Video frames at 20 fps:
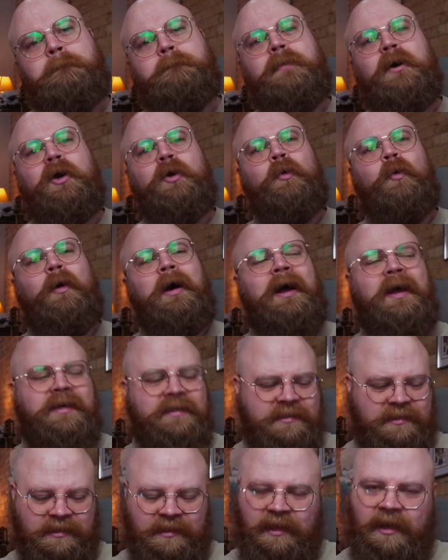But
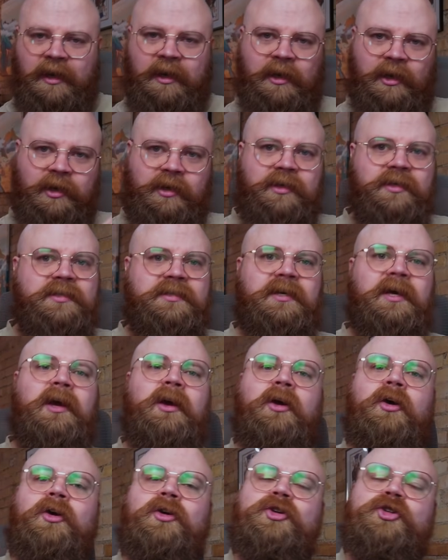wisely, I hear you
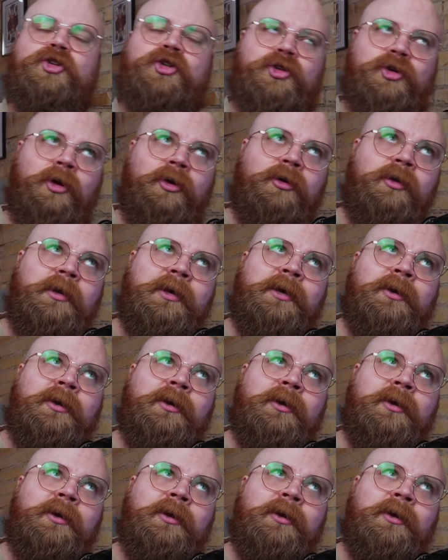say, surely